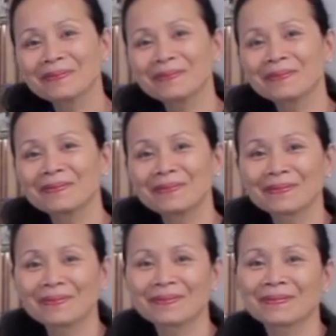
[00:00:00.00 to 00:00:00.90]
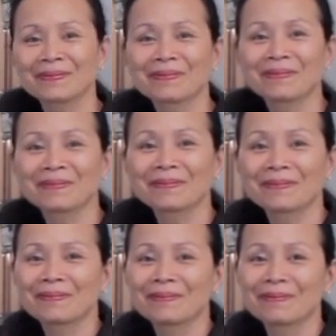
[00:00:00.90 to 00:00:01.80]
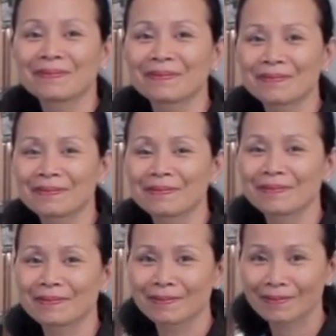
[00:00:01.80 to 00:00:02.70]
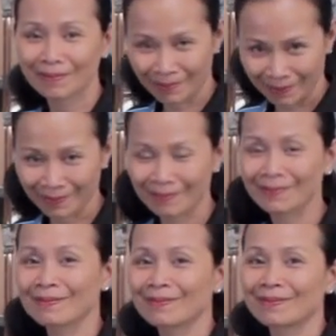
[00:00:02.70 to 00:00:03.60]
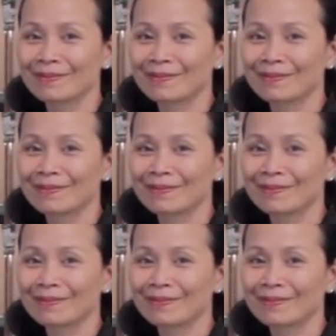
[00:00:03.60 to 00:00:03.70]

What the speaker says: The person shown says nothing.